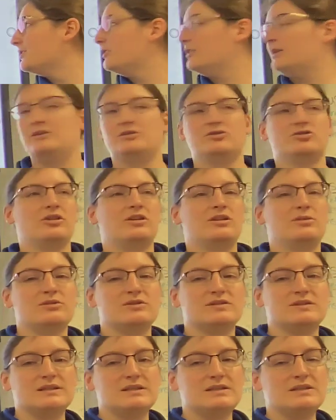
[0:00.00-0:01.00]
All right, try number
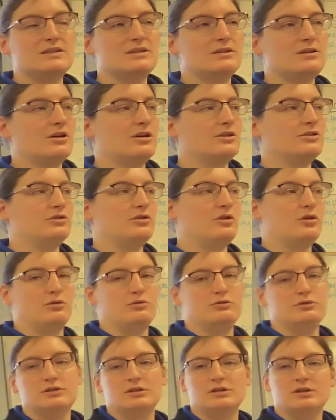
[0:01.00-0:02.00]
C on your
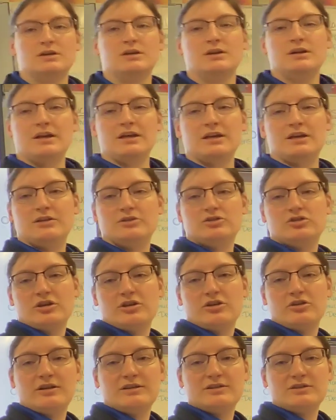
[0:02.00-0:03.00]
own and
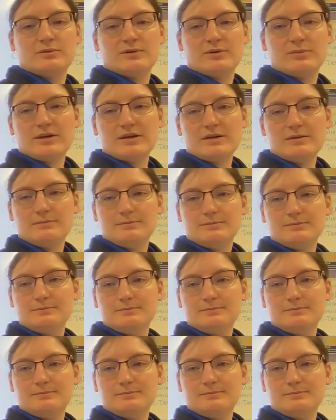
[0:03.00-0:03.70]
check your answer with a buddy.